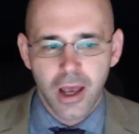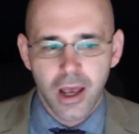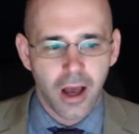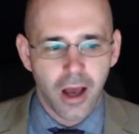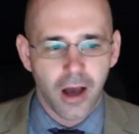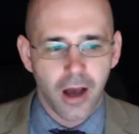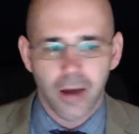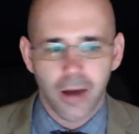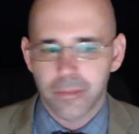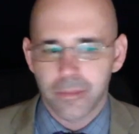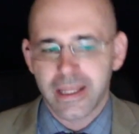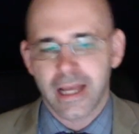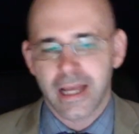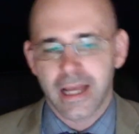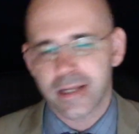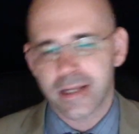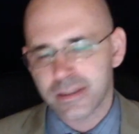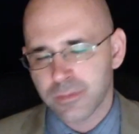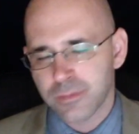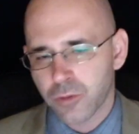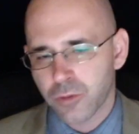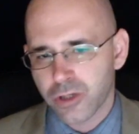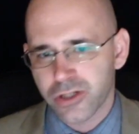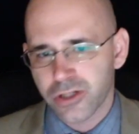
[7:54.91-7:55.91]
uh, but
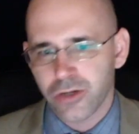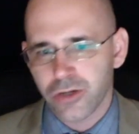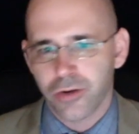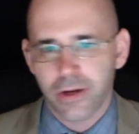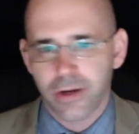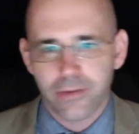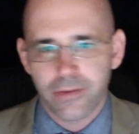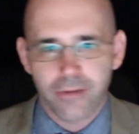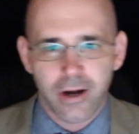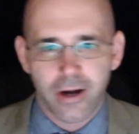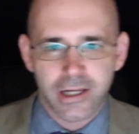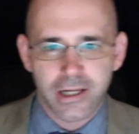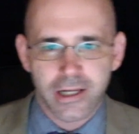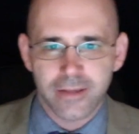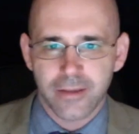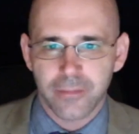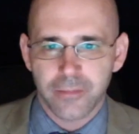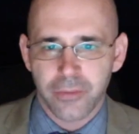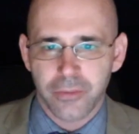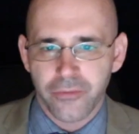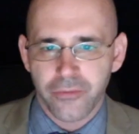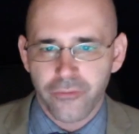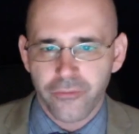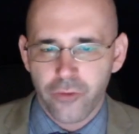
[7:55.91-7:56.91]
that's more screenwriting than
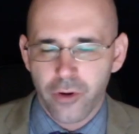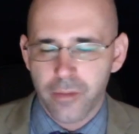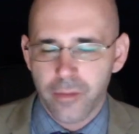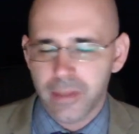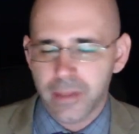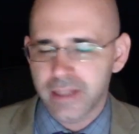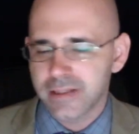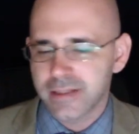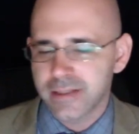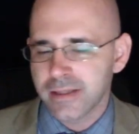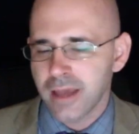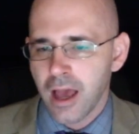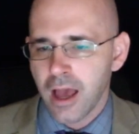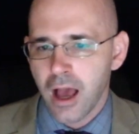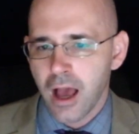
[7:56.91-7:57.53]
performance.